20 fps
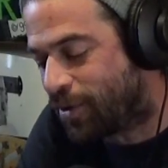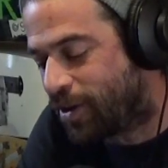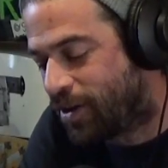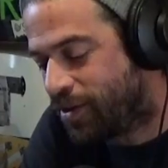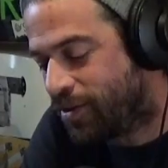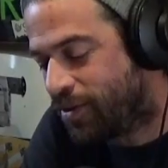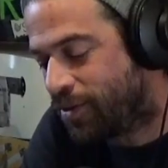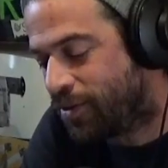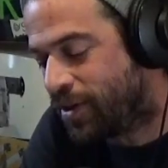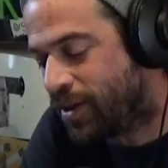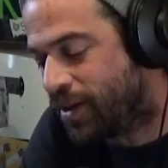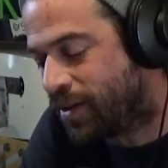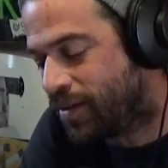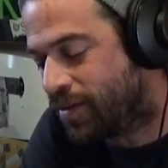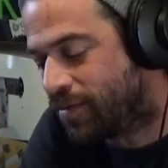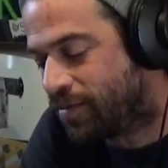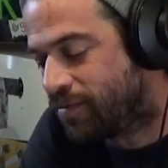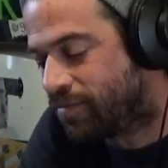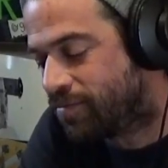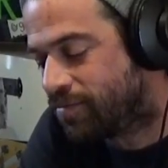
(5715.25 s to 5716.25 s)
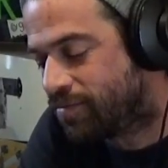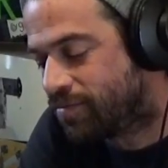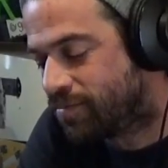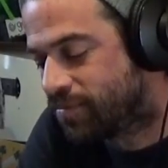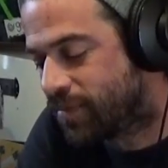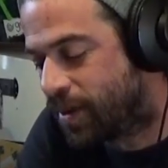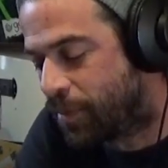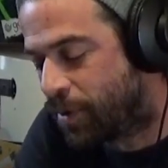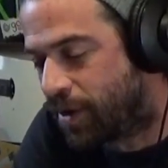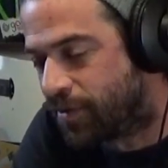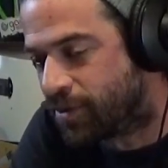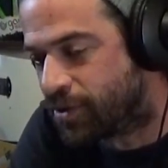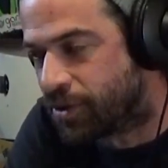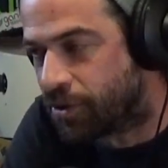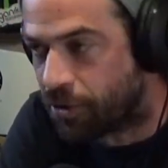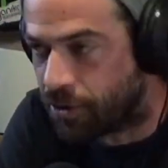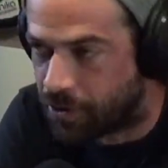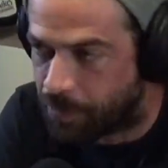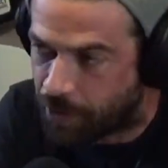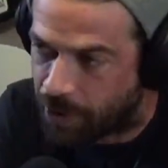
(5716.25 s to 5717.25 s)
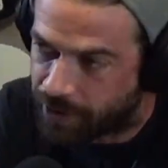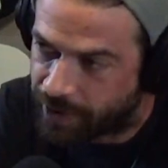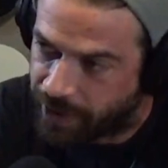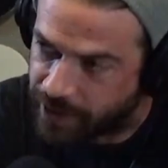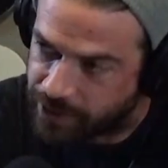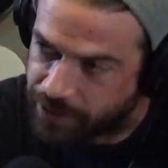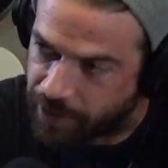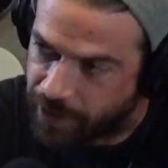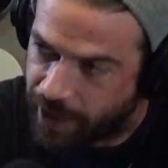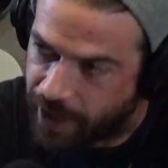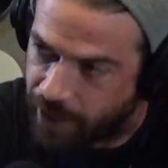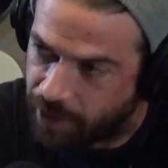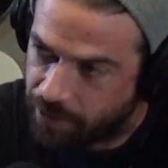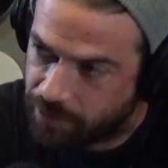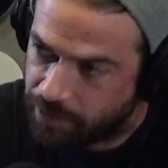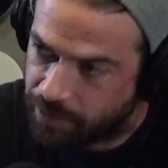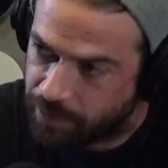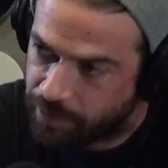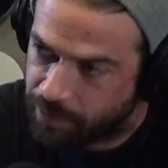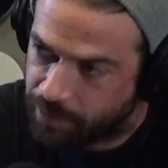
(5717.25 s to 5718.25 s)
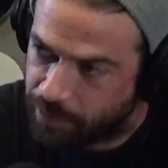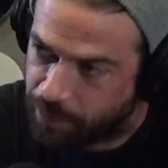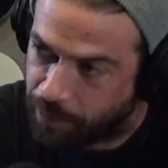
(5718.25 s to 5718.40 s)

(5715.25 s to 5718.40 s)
Like, what are you doing? I mean, obviously you're on the podcast right now.